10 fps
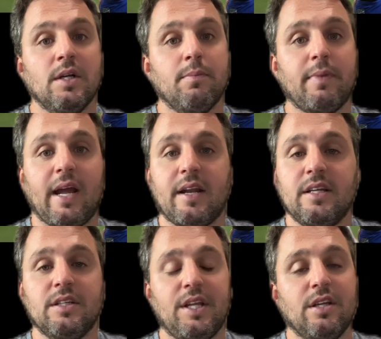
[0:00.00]
man,
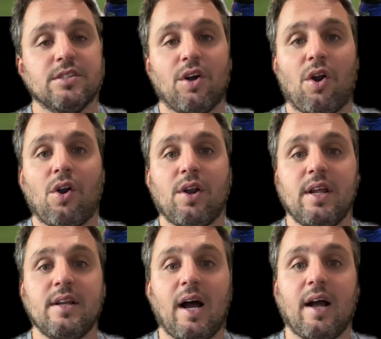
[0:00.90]
he is already
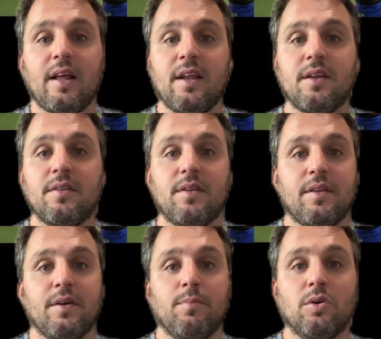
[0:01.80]
not in
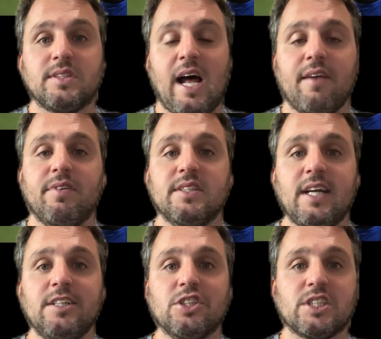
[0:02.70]
the most
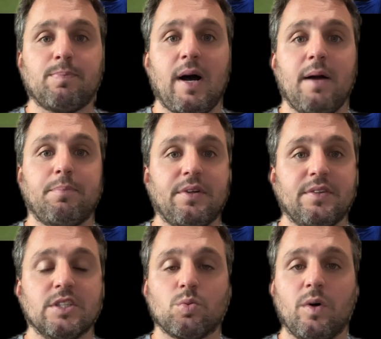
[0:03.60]
advantageous spot, but
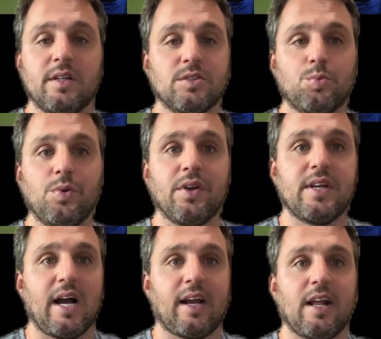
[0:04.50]
this one is really
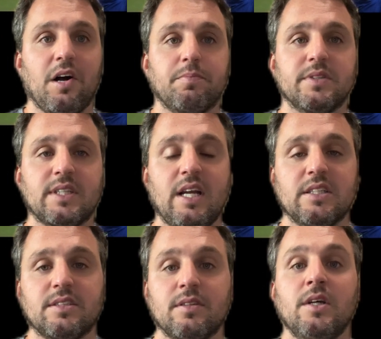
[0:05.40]
not going to help his
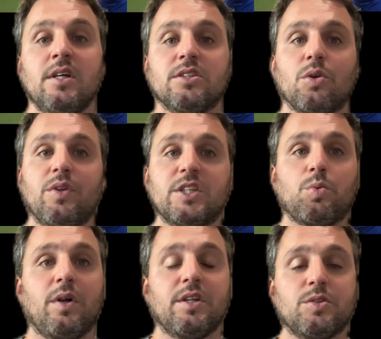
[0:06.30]
case. So this one is